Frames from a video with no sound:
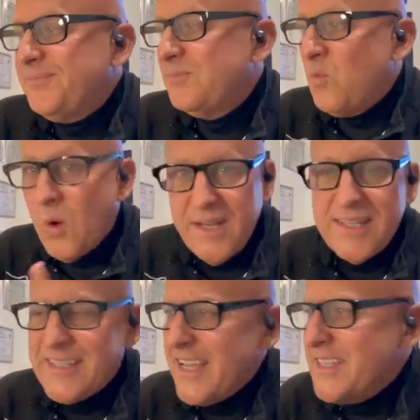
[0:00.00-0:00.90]
one of
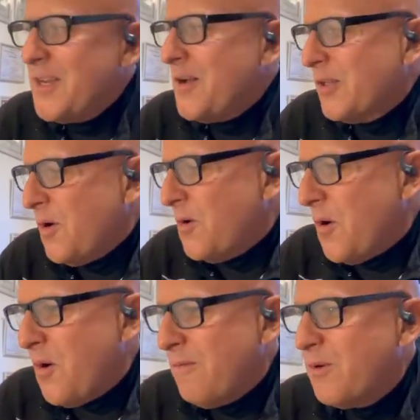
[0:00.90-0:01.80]
these days I'll go
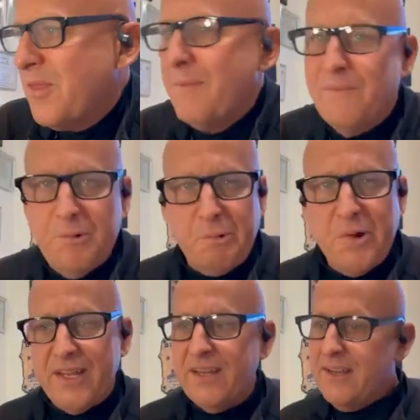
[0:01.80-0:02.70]
over the
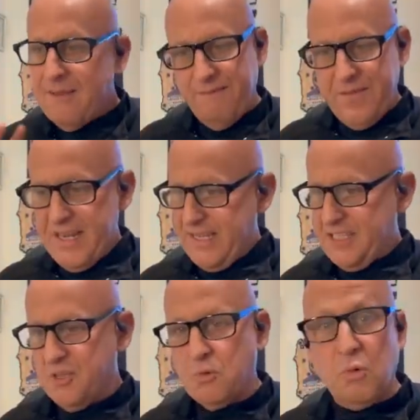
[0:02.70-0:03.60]
grid.
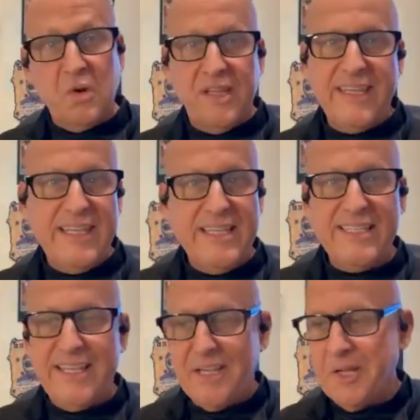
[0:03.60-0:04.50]
Phoenix is really
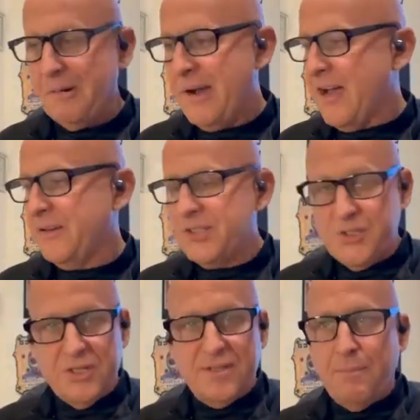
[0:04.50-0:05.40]
easy to get around. It's
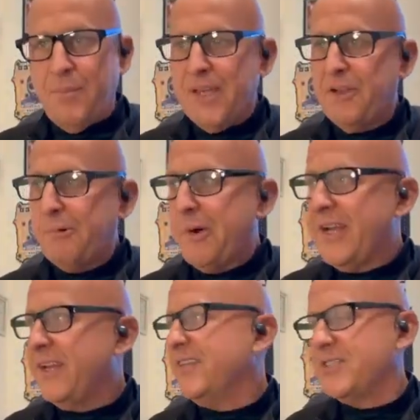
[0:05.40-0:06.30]
just a big
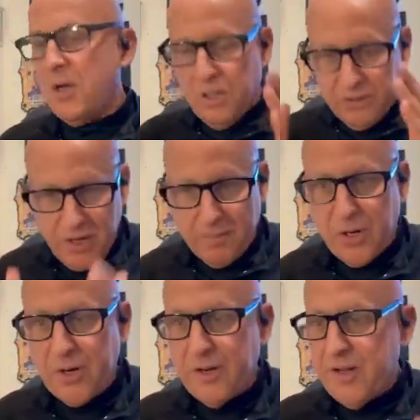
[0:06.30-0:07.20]
grid. It's all
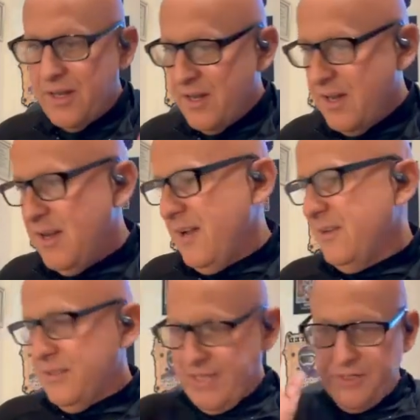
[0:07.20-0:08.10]
numbered.
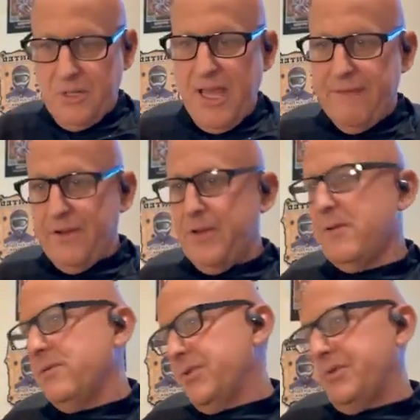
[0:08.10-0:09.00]
Central
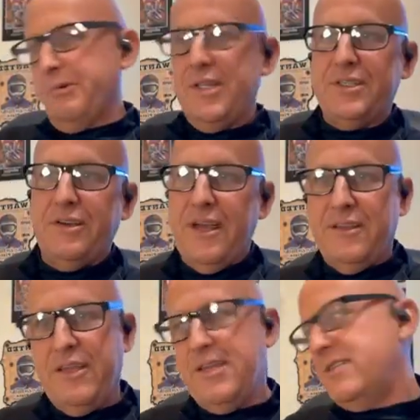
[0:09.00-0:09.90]
Avenue, streets are on
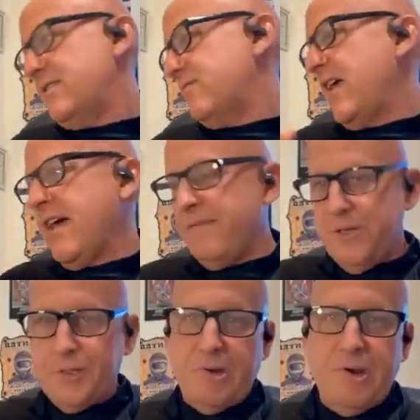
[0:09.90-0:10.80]
the east,
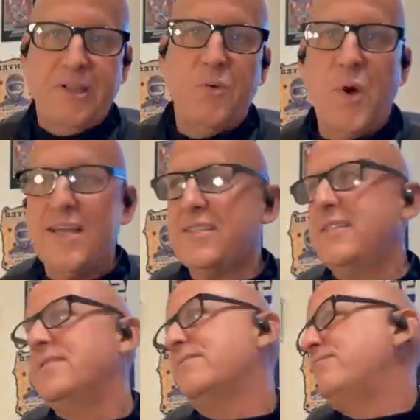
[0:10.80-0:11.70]
avenues are on the
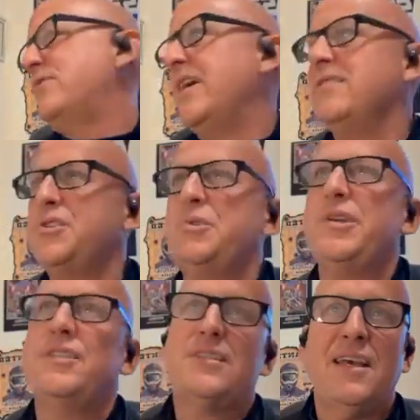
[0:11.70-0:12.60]
west. 10
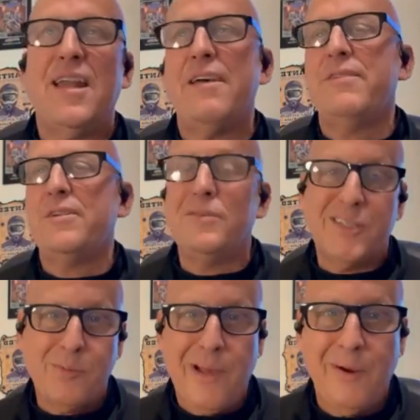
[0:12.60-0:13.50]
streets, 10 avenues
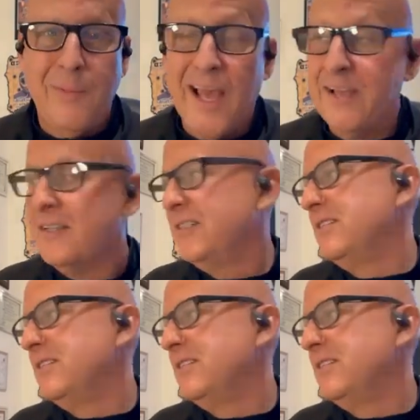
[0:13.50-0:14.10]
is about a mile.